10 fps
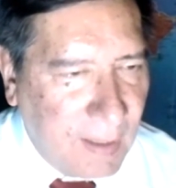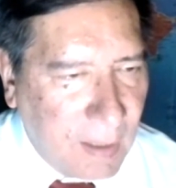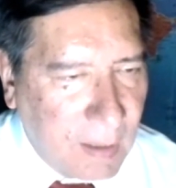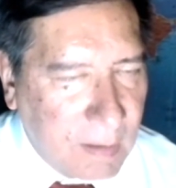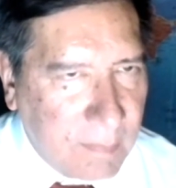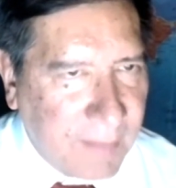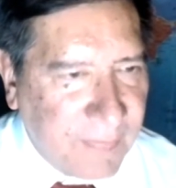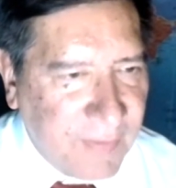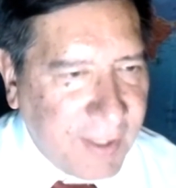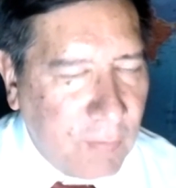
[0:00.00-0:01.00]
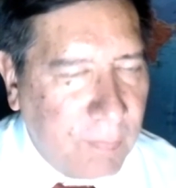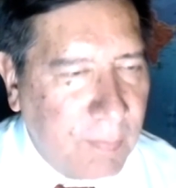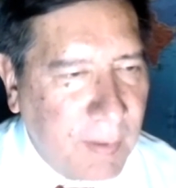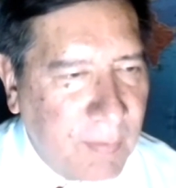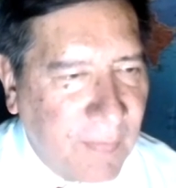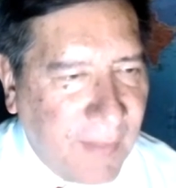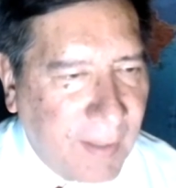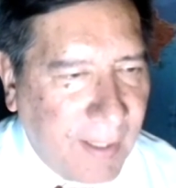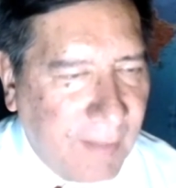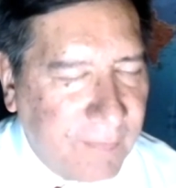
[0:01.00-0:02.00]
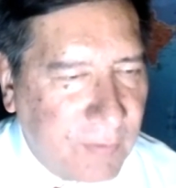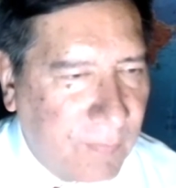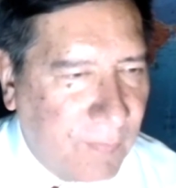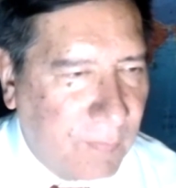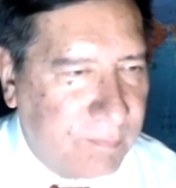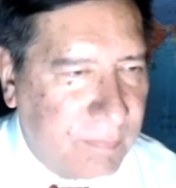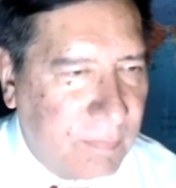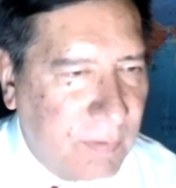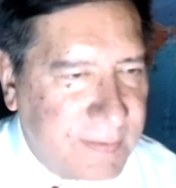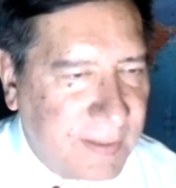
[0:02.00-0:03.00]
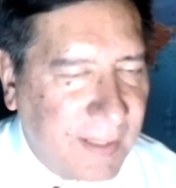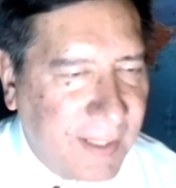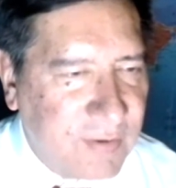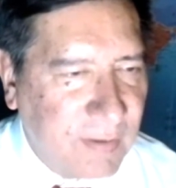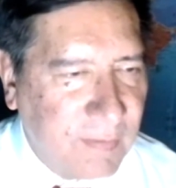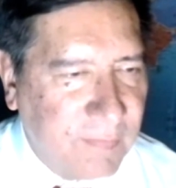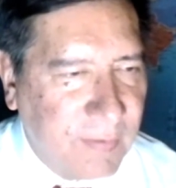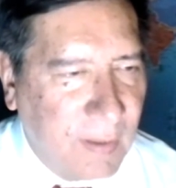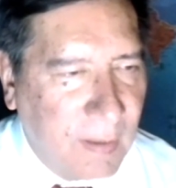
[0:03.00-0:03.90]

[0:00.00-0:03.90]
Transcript: I think you remember that after the resignation of